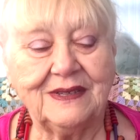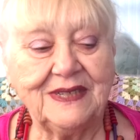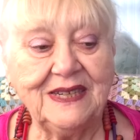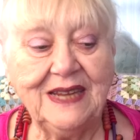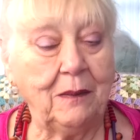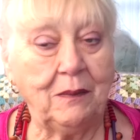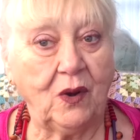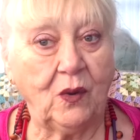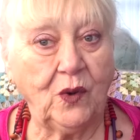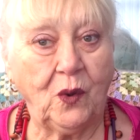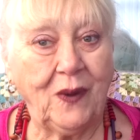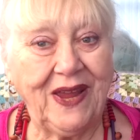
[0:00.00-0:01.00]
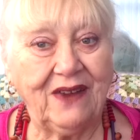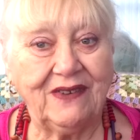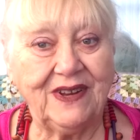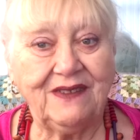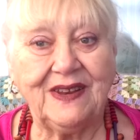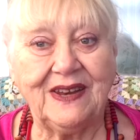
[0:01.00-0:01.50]
Didn't get blown away or
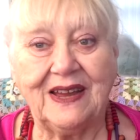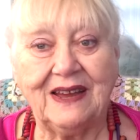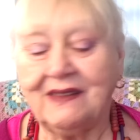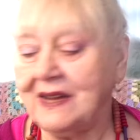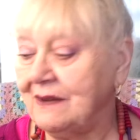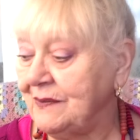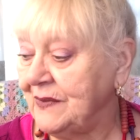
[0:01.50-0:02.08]
anything like that.